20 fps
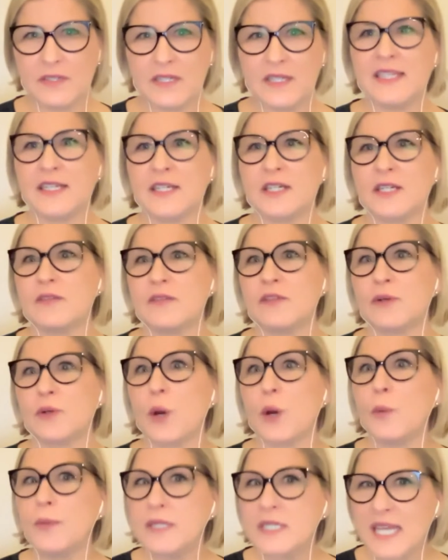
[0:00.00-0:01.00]
They're
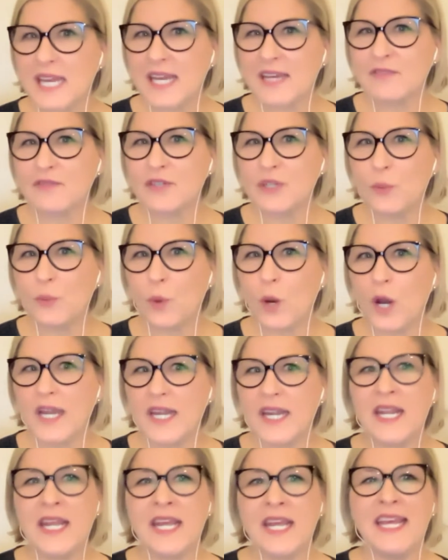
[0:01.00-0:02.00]
open to
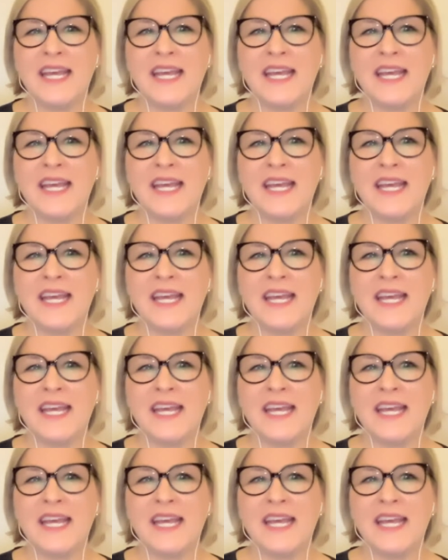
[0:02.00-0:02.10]
everyone.